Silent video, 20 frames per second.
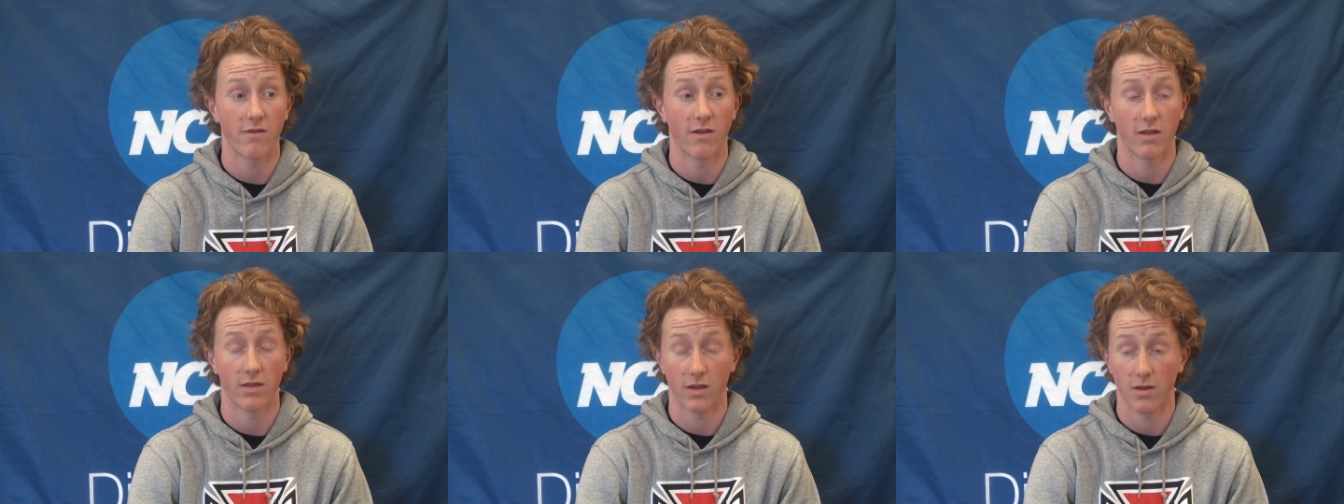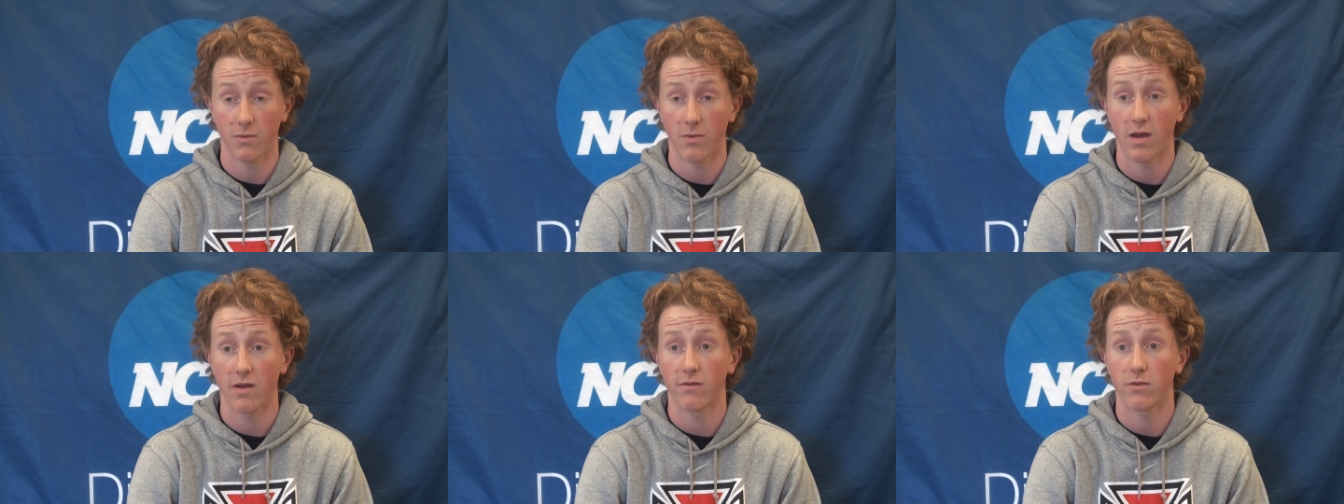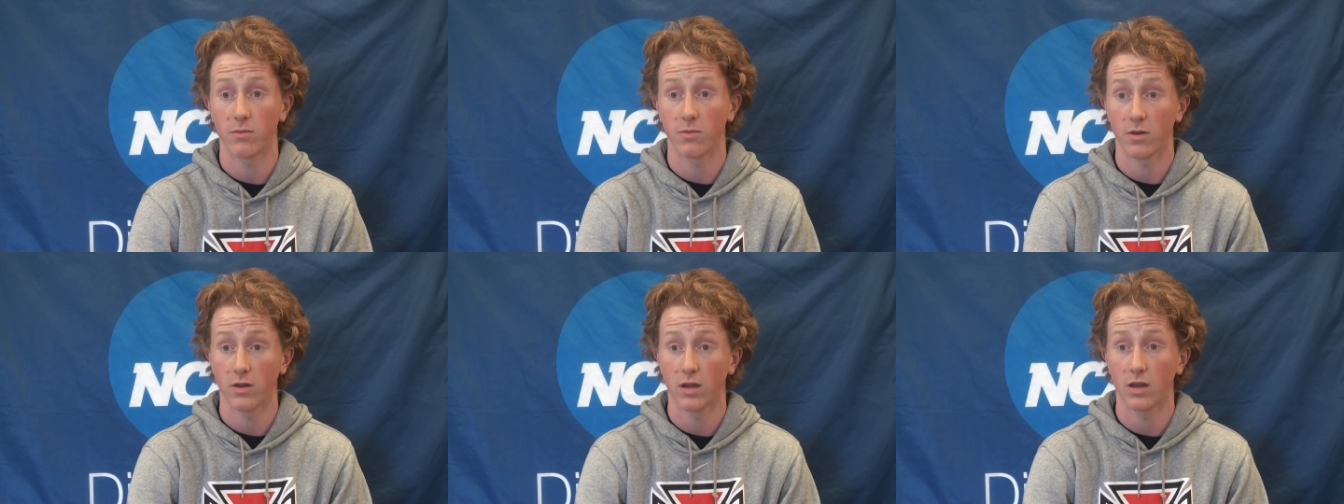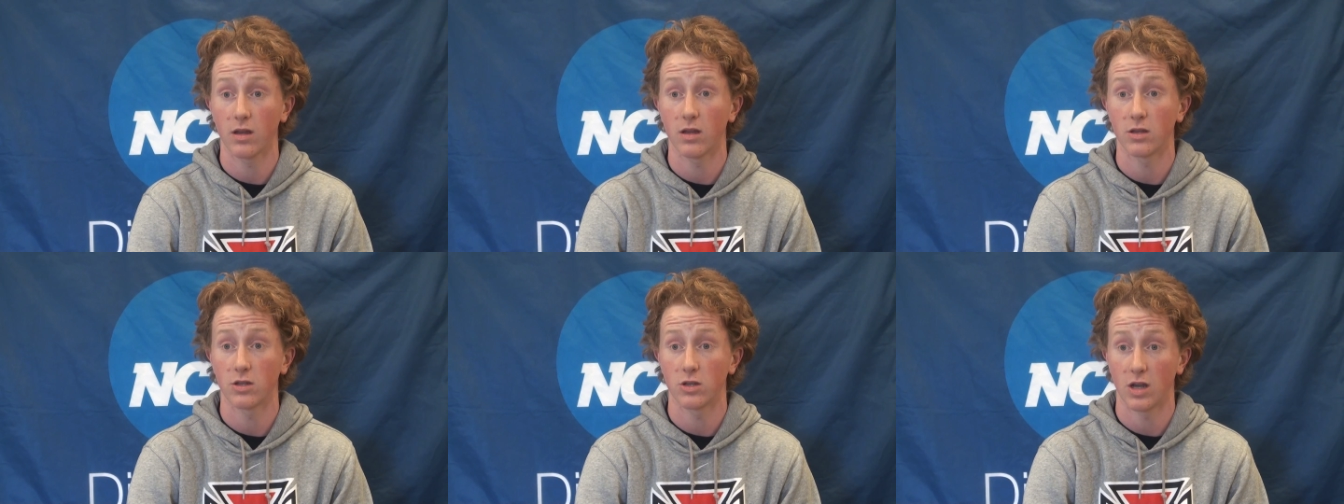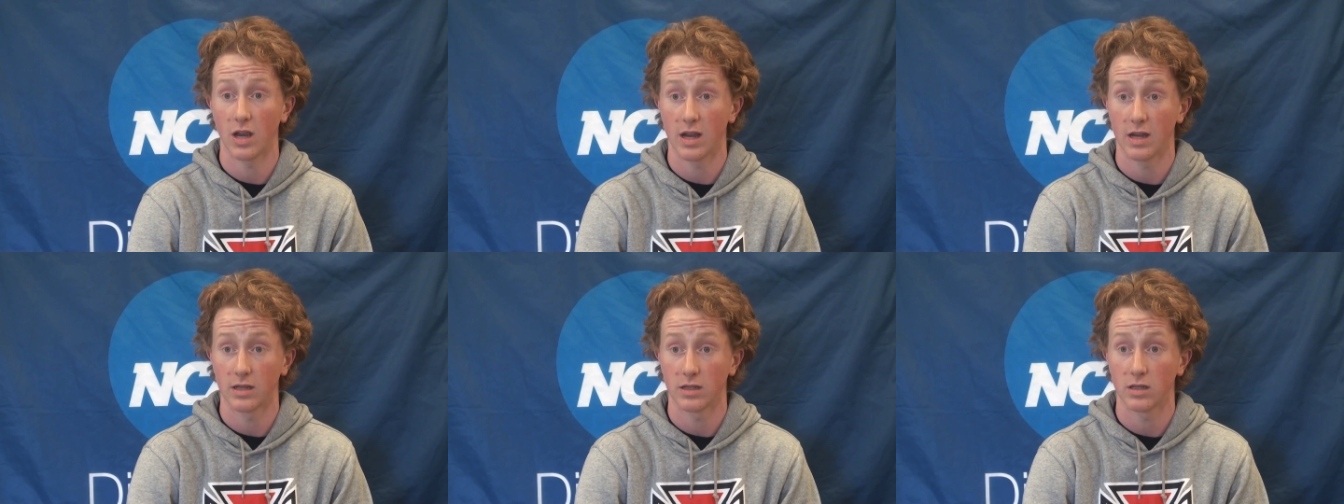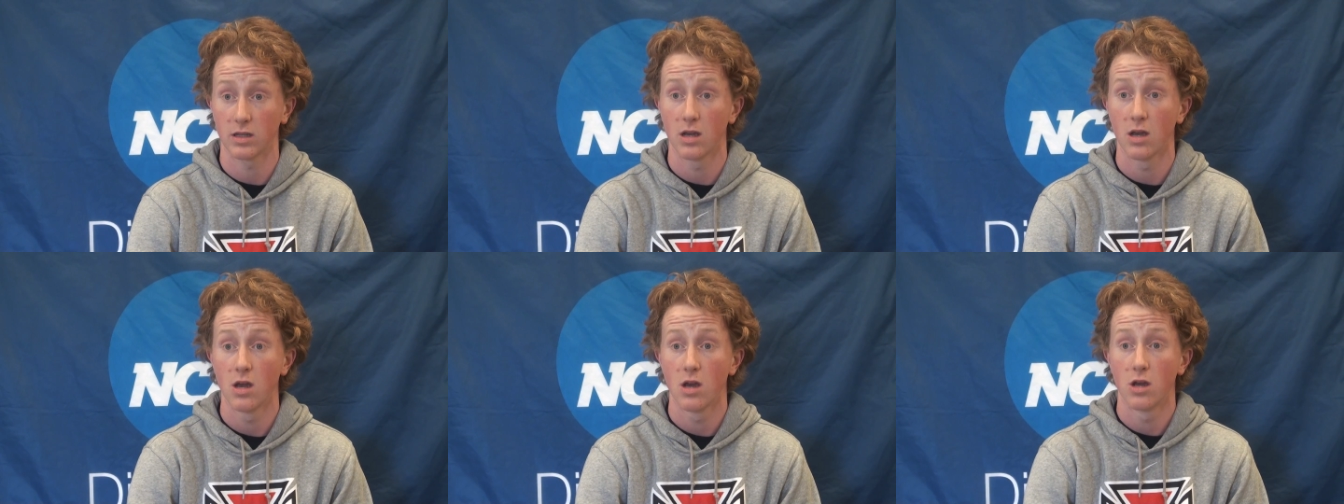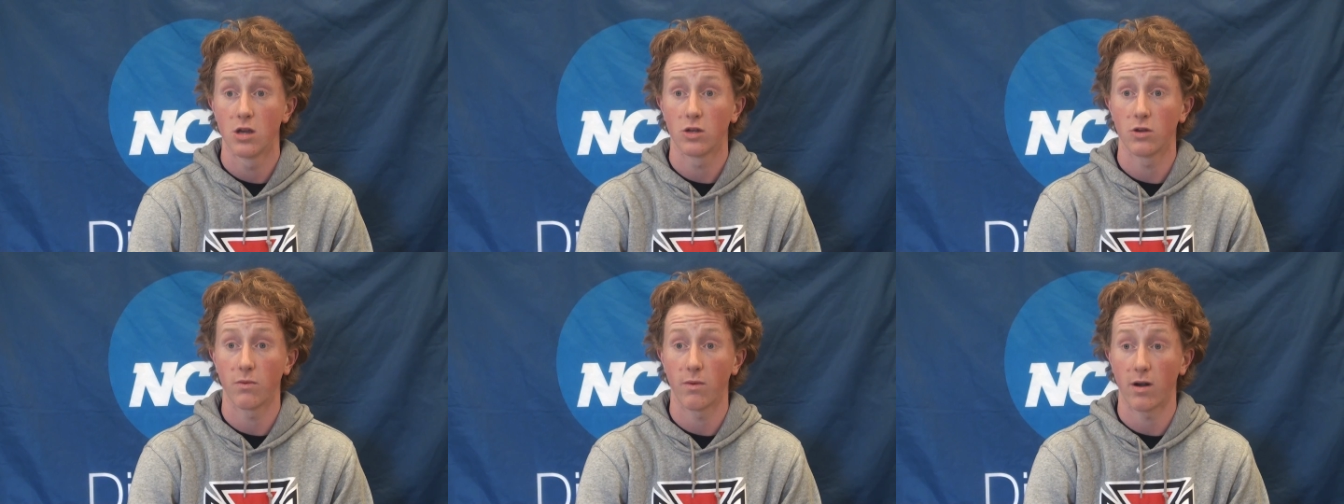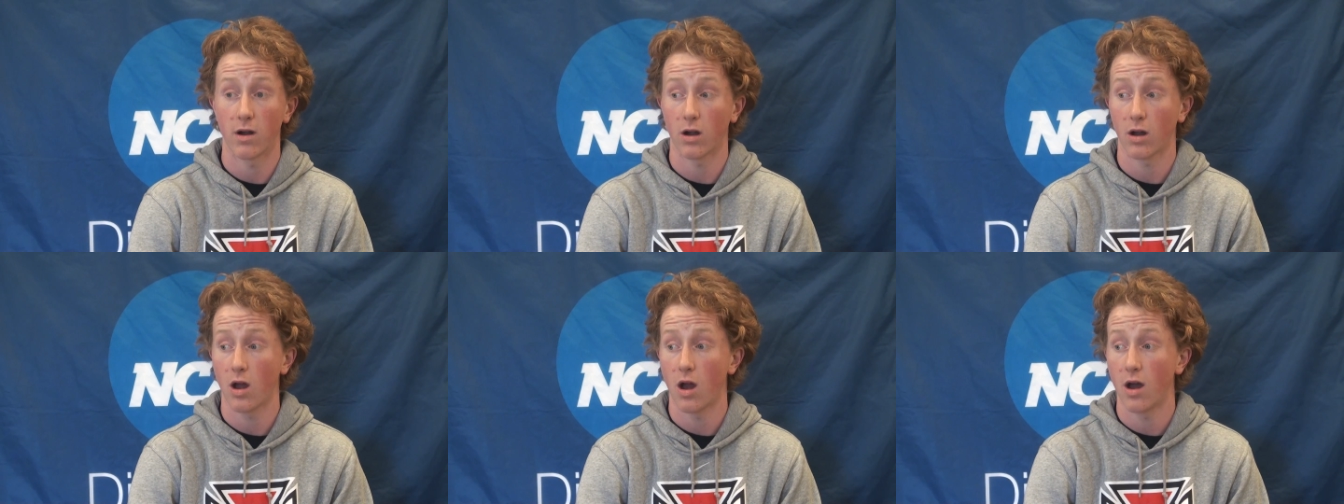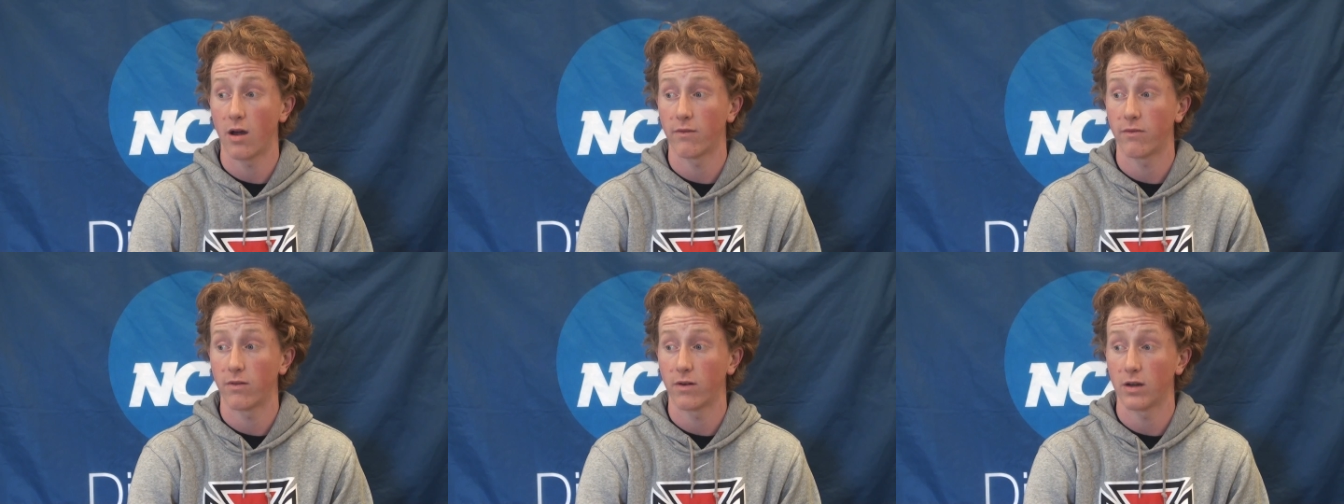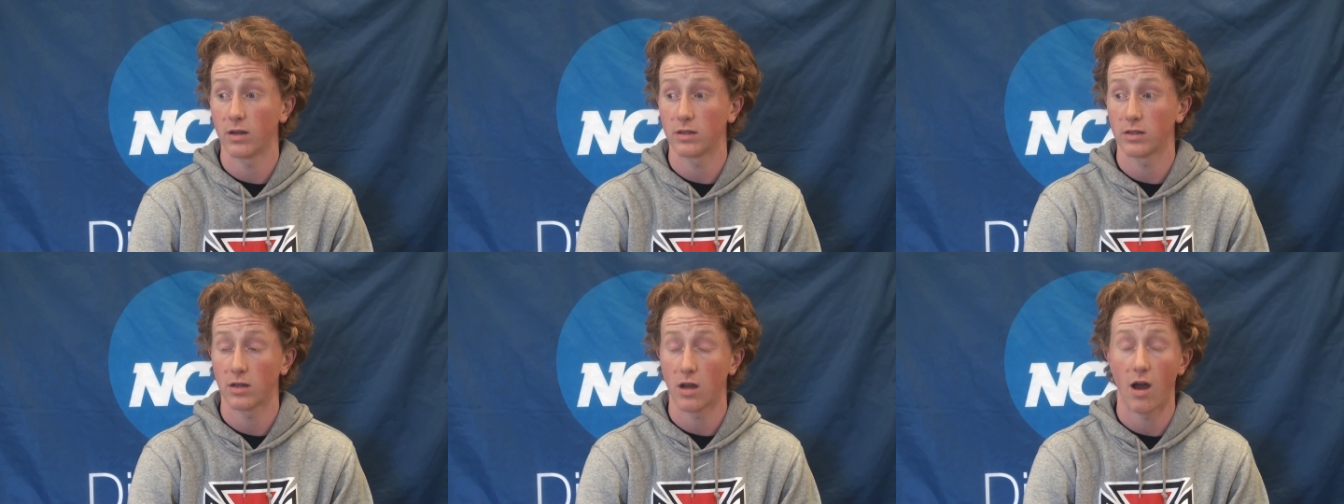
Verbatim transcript: I think we have a really good chance to win our conference.